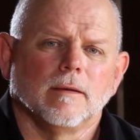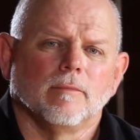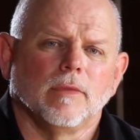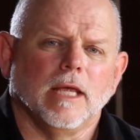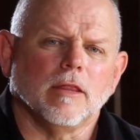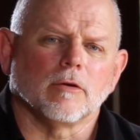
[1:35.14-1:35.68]

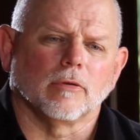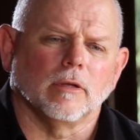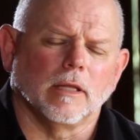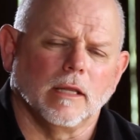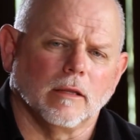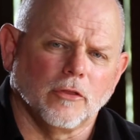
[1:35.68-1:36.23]

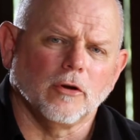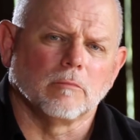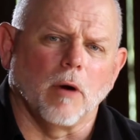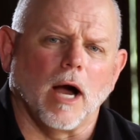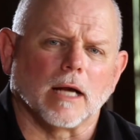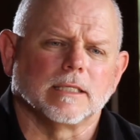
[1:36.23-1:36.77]
The third
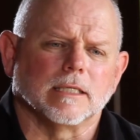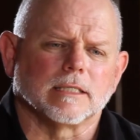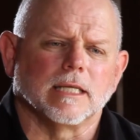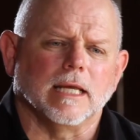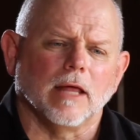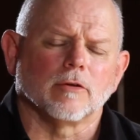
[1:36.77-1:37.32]
box is
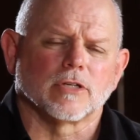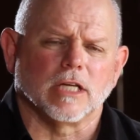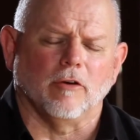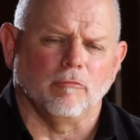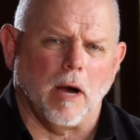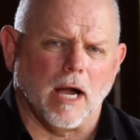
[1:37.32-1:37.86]
the other
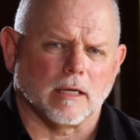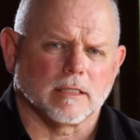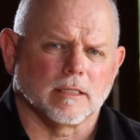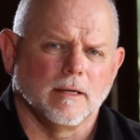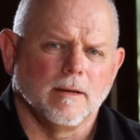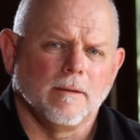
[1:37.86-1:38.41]
self box.
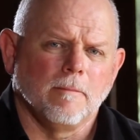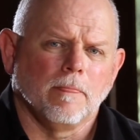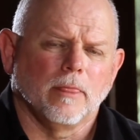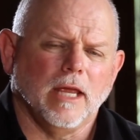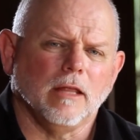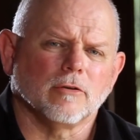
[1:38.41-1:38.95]

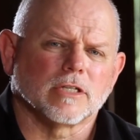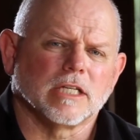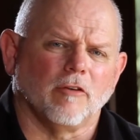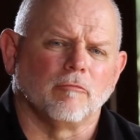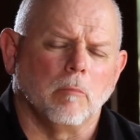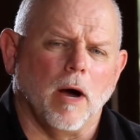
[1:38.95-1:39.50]
The other
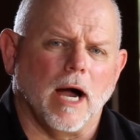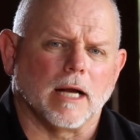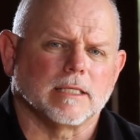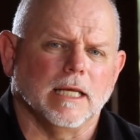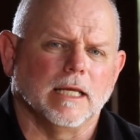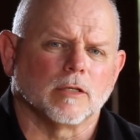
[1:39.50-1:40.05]
self
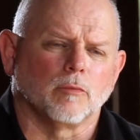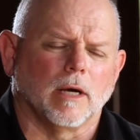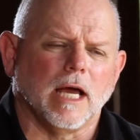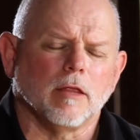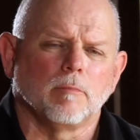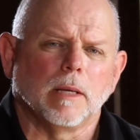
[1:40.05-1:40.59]
box is what
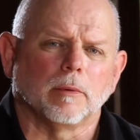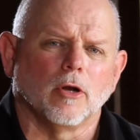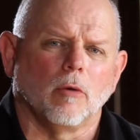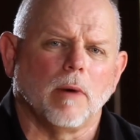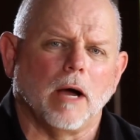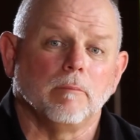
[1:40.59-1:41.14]
other people know
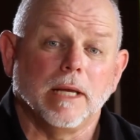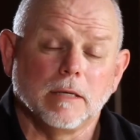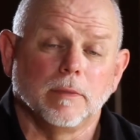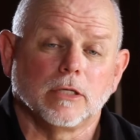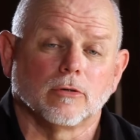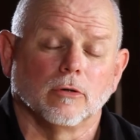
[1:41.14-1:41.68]
about me to
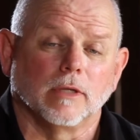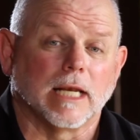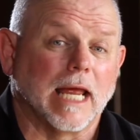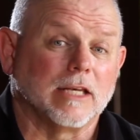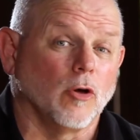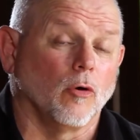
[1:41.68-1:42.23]
be true that I
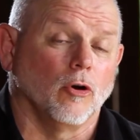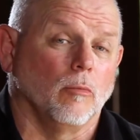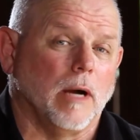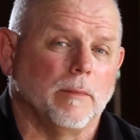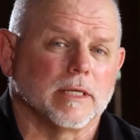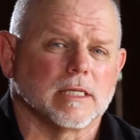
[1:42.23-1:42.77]
don't know
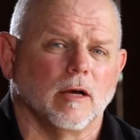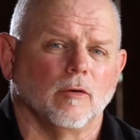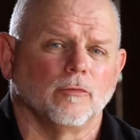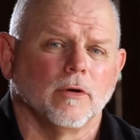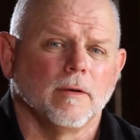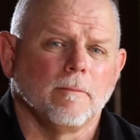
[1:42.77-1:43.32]
about myself.
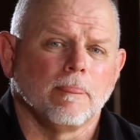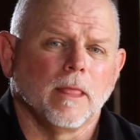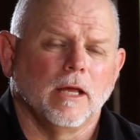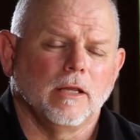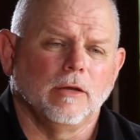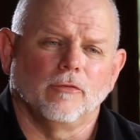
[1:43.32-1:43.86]

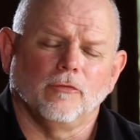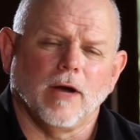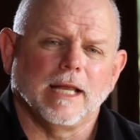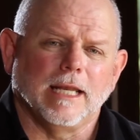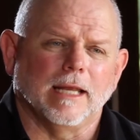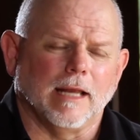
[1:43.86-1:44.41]
You
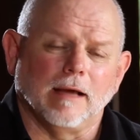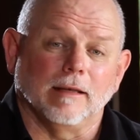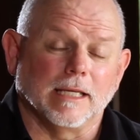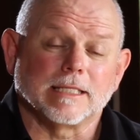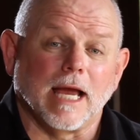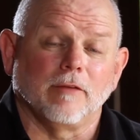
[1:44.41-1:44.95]
find that, at
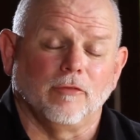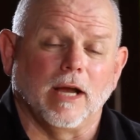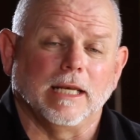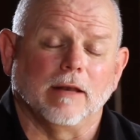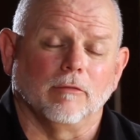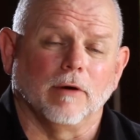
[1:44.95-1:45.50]
least I find
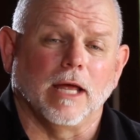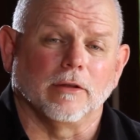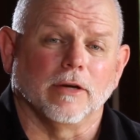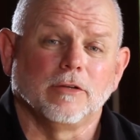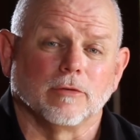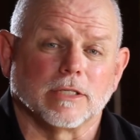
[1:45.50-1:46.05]
that, rather
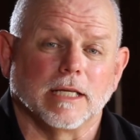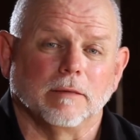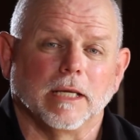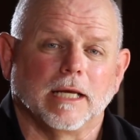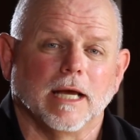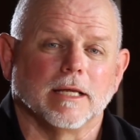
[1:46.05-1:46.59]
interesting,
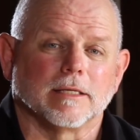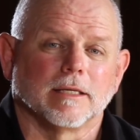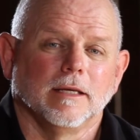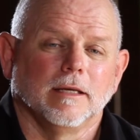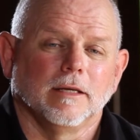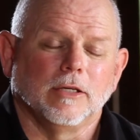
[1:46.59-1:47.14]
because
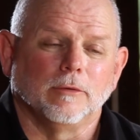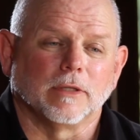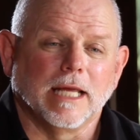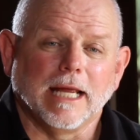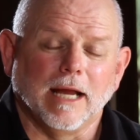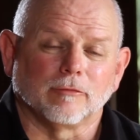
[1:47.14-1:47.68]
you would
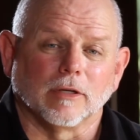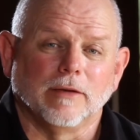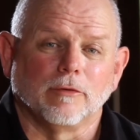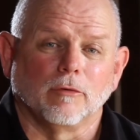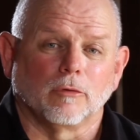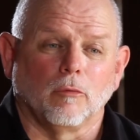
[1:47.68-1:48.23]
think after
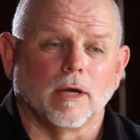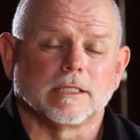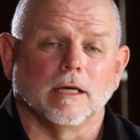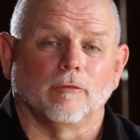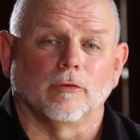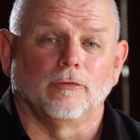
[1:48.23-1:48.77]
living with
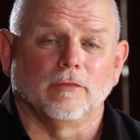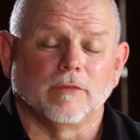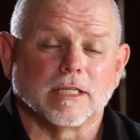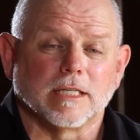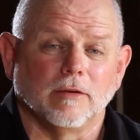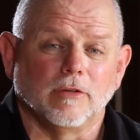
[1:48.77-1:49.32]
oneself for
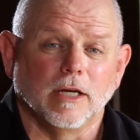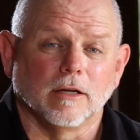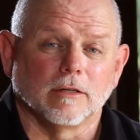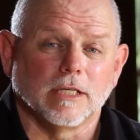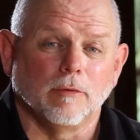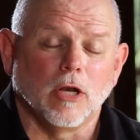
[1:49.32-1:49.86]
57
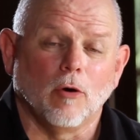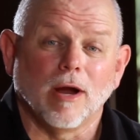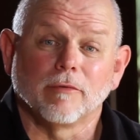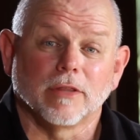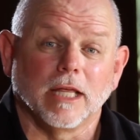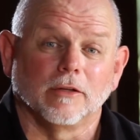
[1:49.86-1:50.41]
years, he would know
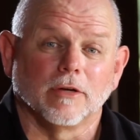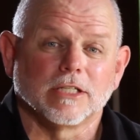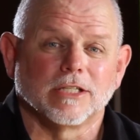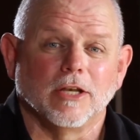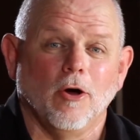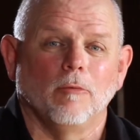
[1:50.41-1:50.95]
everything there is
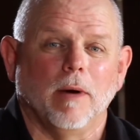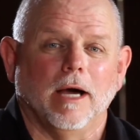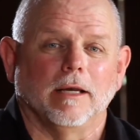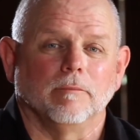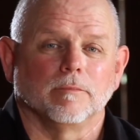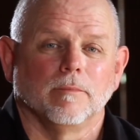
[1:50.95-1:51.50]
to know about
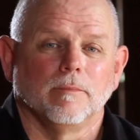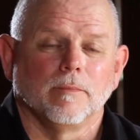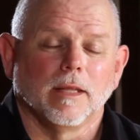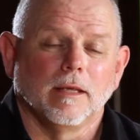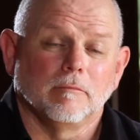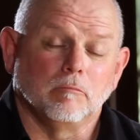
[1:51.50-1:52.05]
him.
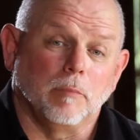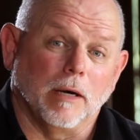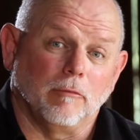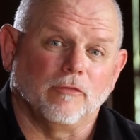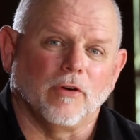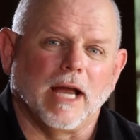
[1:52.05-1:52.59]
But
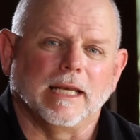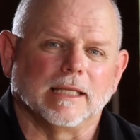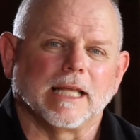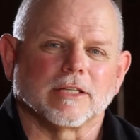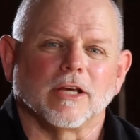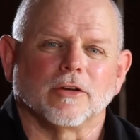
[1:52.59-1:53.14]
we find that
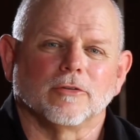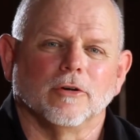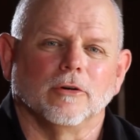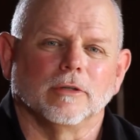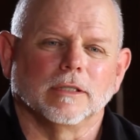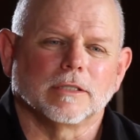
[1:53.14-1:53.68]
that's not
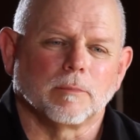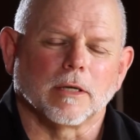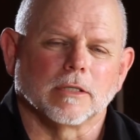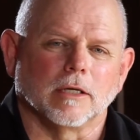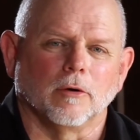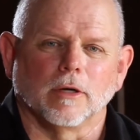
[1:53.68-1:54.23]
true,
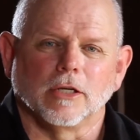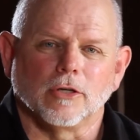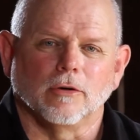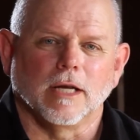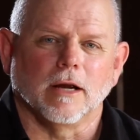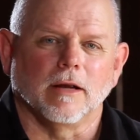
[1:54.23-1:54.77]
especially according to Joe
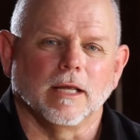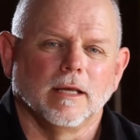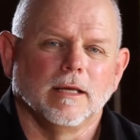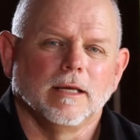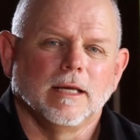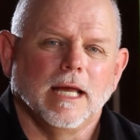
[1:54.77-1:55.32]
and Harry.
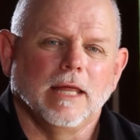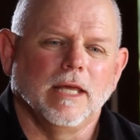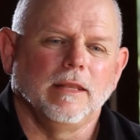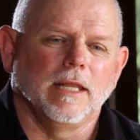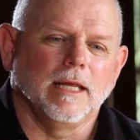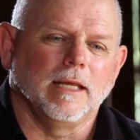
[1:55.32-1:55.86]
And
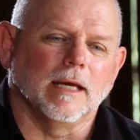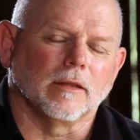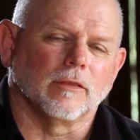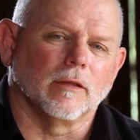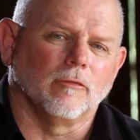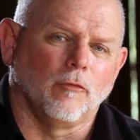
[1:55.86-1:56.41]
then the
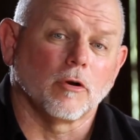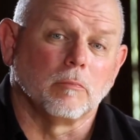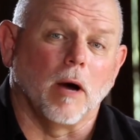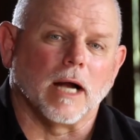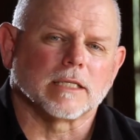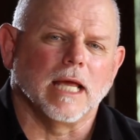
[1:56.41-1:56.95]
fourth
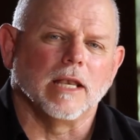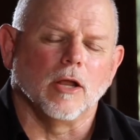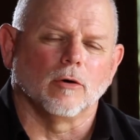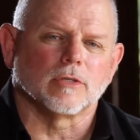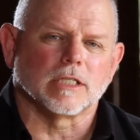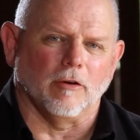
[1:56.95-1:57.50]
box, the
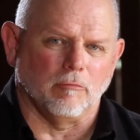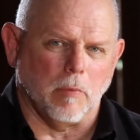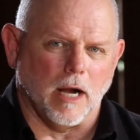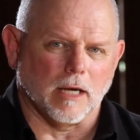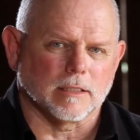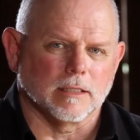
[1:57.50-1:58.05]
unknown self
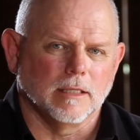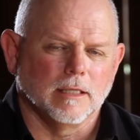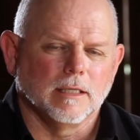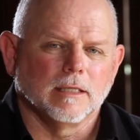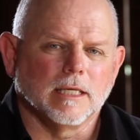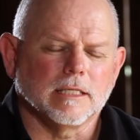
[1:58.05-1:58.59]
box.
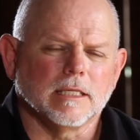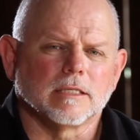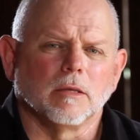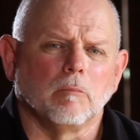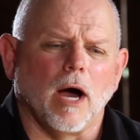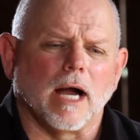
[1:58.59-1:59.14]
This is the
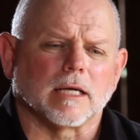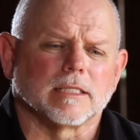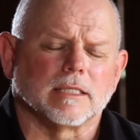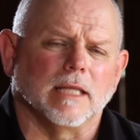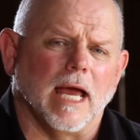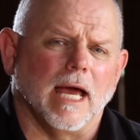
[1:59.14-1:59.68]
box
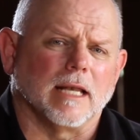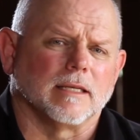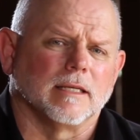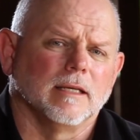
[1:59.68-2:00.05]
that